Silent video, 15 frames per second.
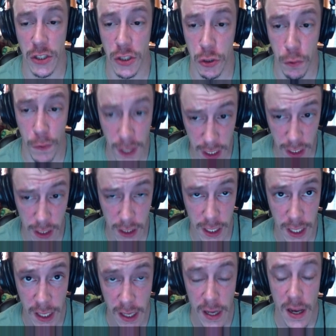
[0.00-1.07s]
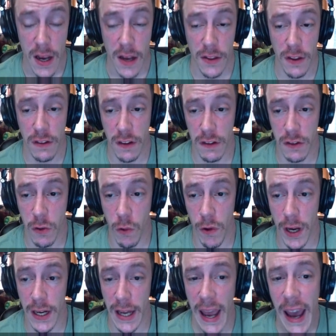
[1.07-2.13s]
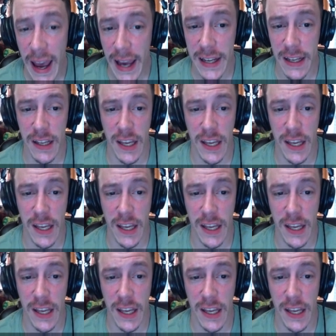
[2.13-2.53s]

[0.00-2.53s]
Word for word: Intriguingly, the Syscoin hack